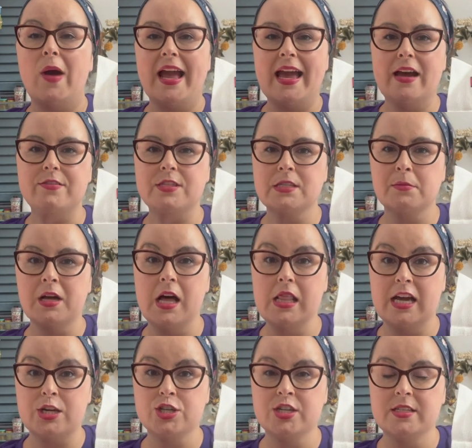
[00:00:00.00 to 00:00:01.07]
I have some
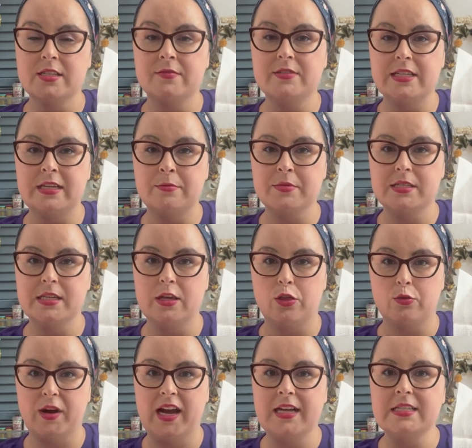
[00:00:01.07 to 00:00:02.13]
collections of D M C
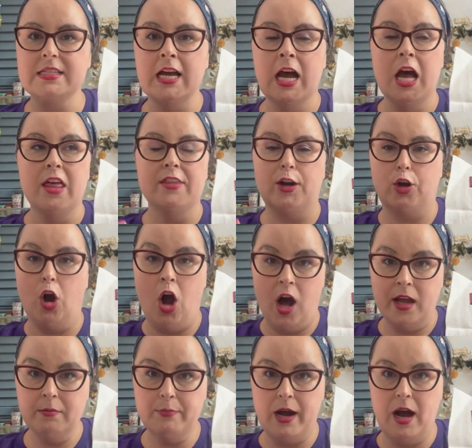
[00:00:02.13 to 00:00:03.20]
threads that are
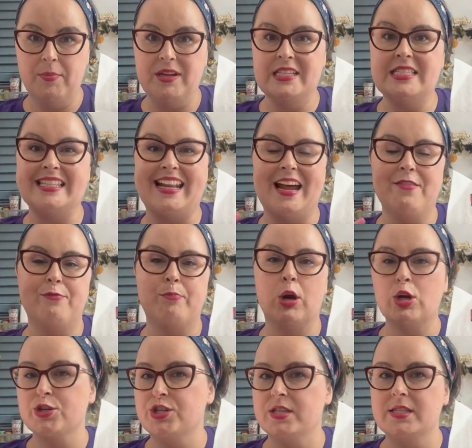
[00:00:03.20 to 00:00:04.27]
on bobbins that I've
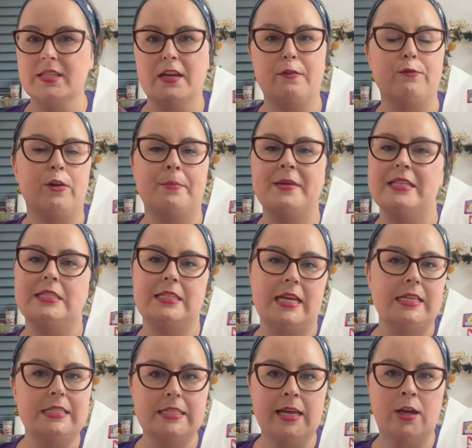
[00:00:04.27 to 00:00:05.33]
purchased like from
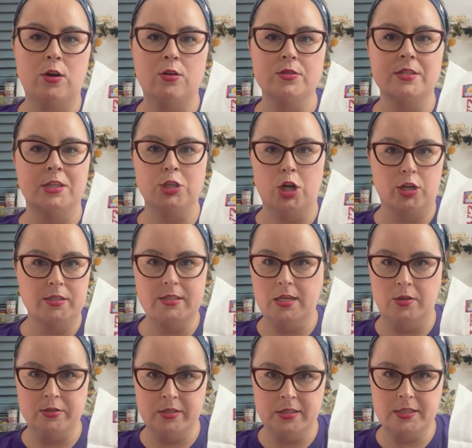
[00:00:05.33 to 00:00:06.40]
estate sales and yard
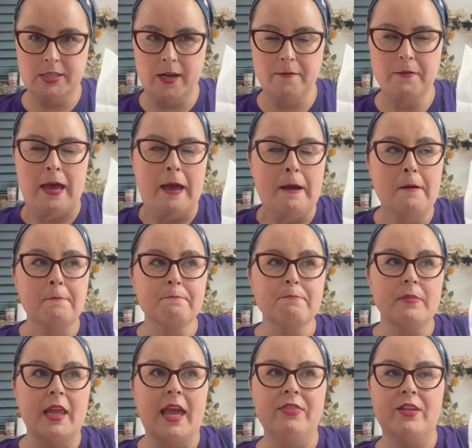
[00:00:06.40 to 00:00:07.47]
sales and stuff.
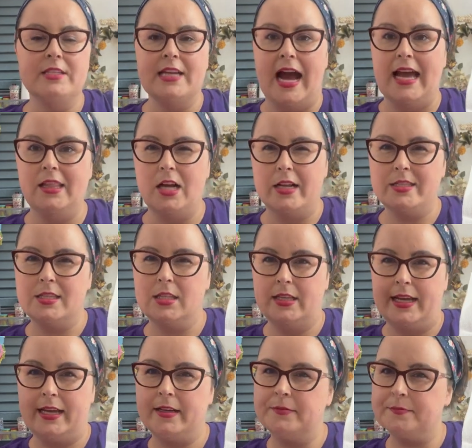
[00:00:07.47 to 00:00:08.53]
And the dye lots
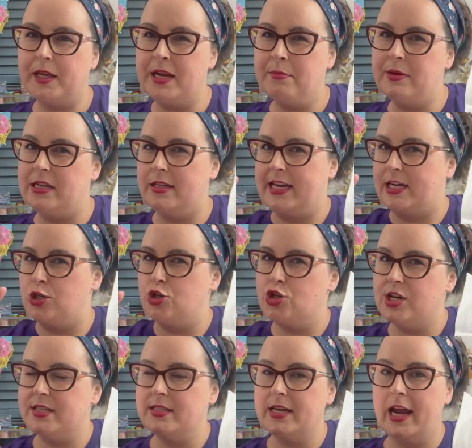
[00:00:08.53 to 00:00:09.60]
like can be like
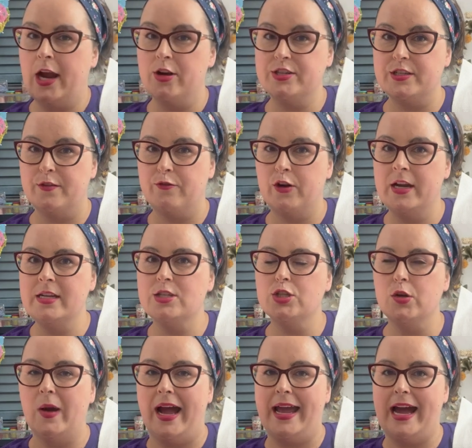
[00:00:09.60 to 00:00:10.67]
just a hair different.
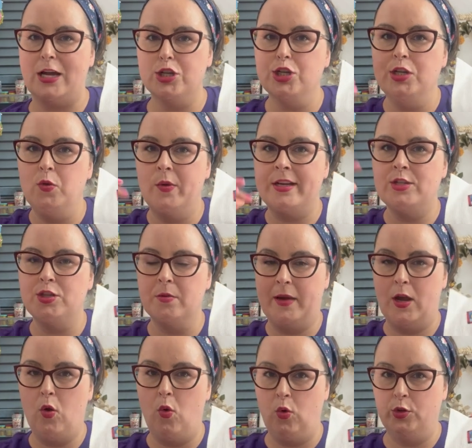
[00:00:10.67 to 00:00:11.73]
So I actually went into
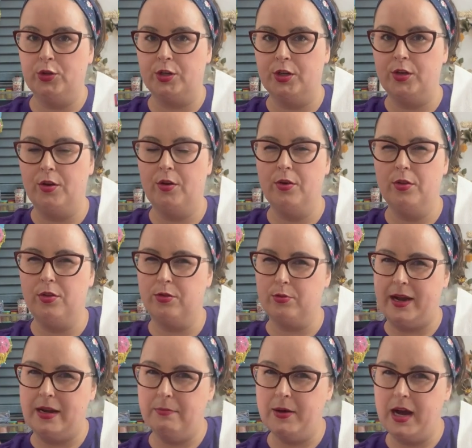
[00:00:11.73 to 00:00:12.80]
my older
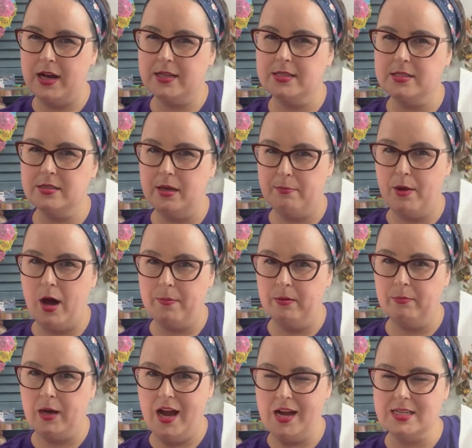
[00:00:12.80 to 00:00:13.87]
thread box, the bobbin
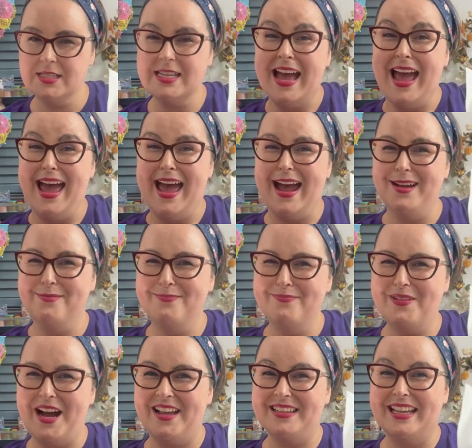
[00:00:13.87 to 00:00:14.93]
box, and
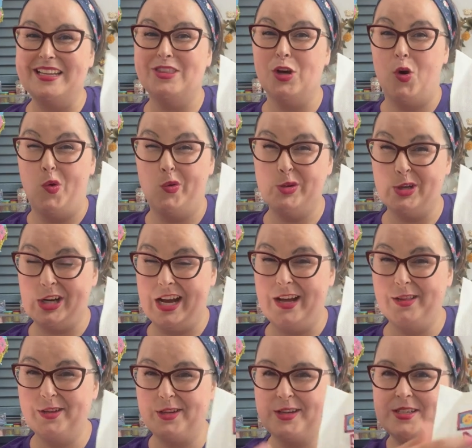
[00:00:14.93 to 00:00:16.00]
got like the older
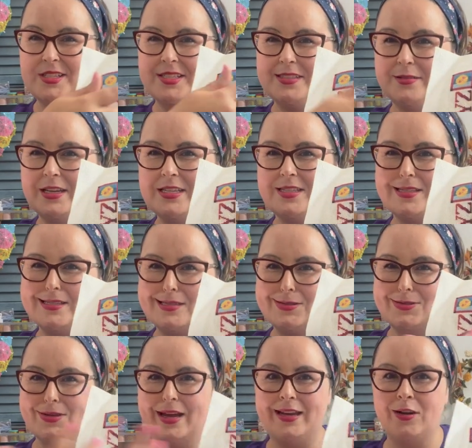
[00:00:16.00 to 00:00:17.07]
colors because this
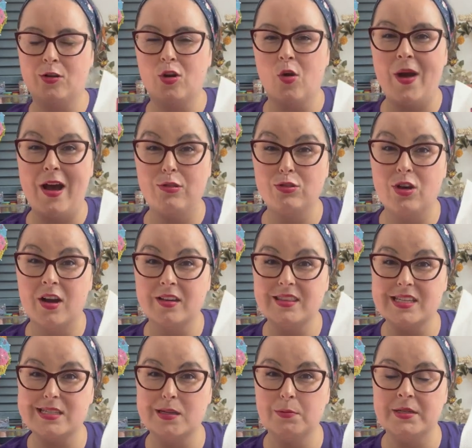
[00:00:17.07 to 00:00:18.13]
is, I didn't know how long
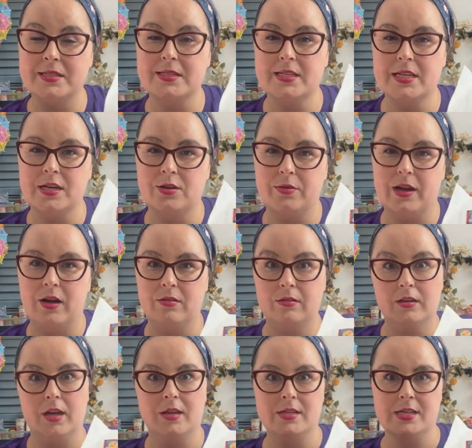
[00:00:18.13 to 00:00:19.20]
this had been sitting
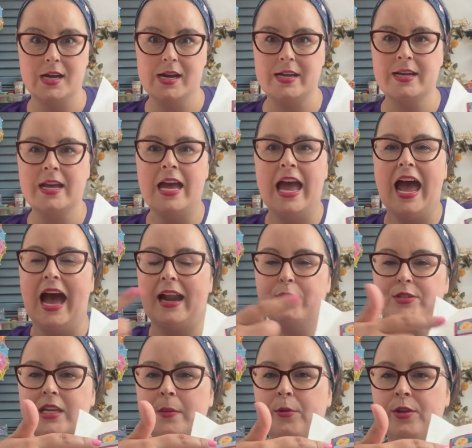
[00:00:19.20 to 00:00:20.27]
around undone. And I
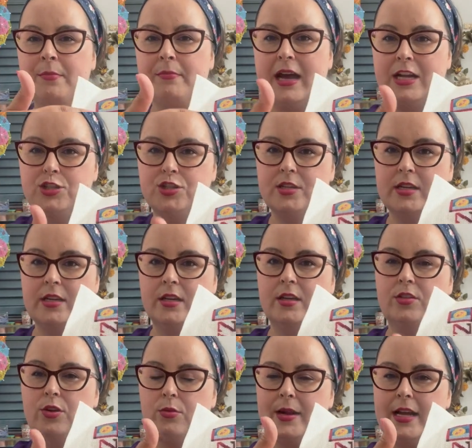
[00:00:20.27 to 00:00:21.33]
was able to match the,
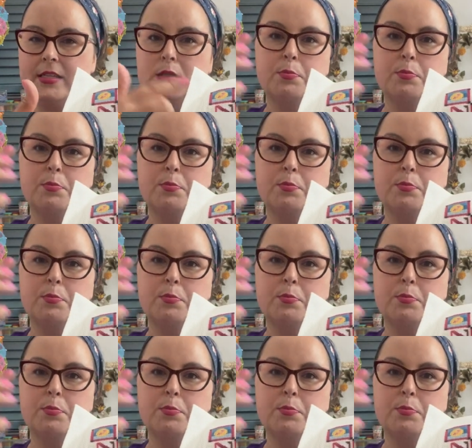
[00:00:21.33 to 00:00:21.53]
the reds